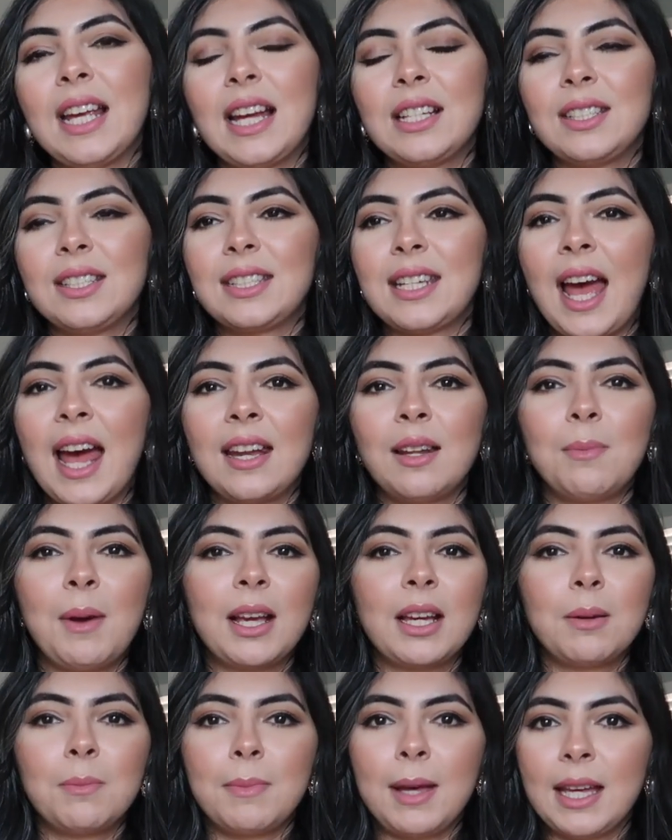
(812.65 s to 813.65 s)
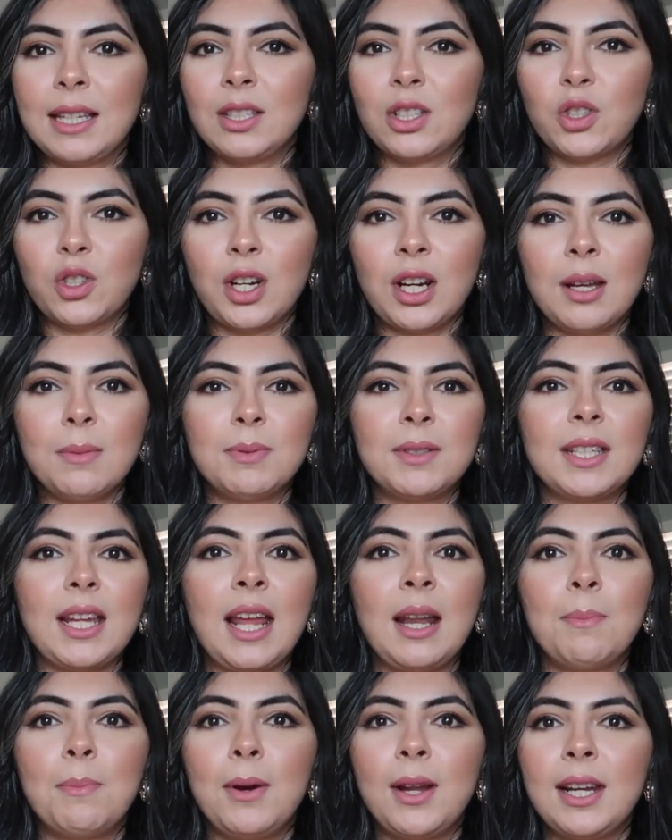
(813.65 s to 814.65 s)
I just added my command strips
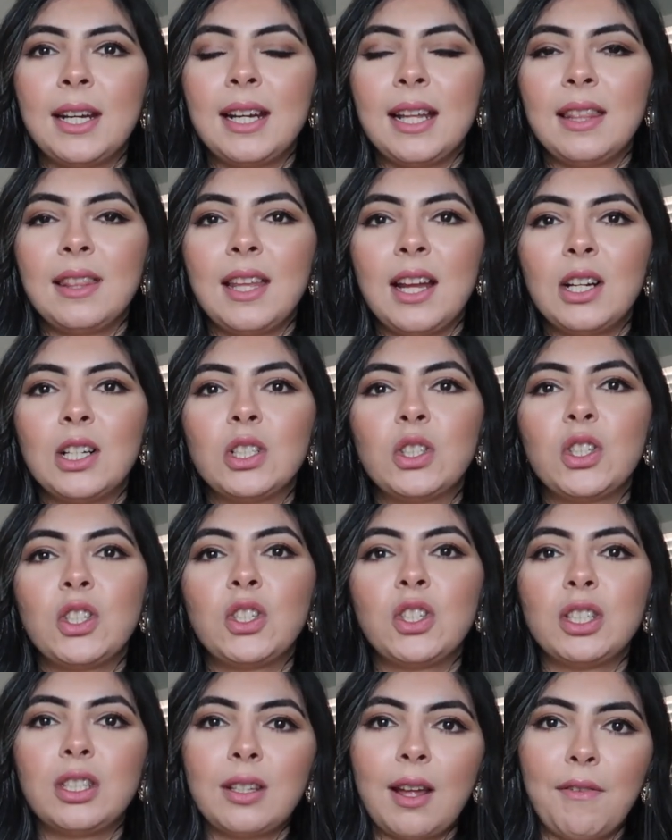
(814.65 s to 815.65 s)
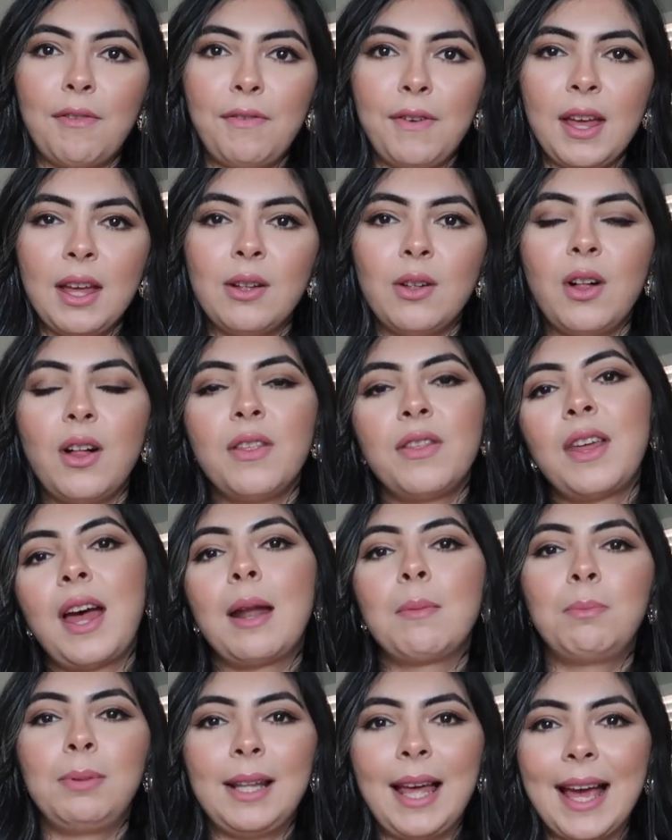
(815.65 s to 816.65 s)
and put it in there to just fill
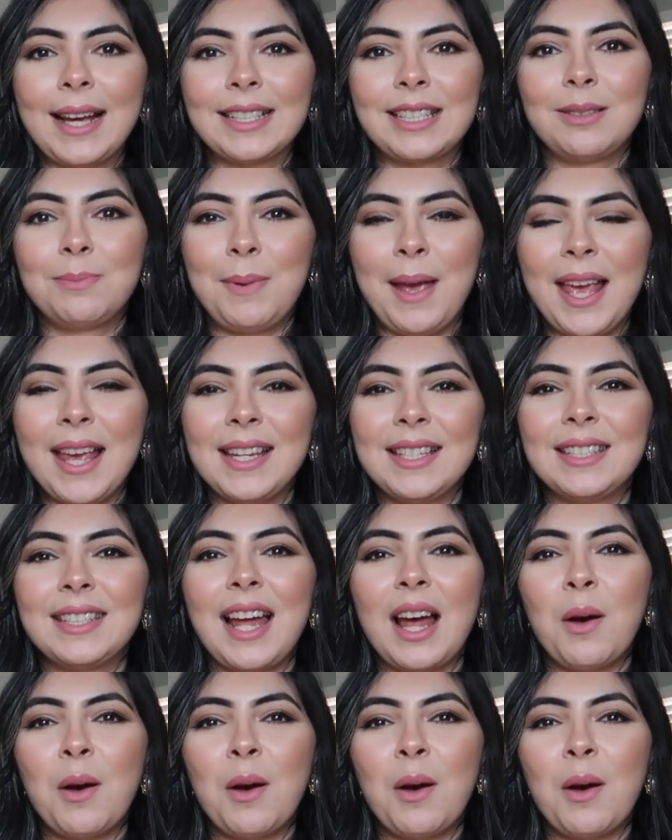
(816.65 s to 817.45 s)
that blank space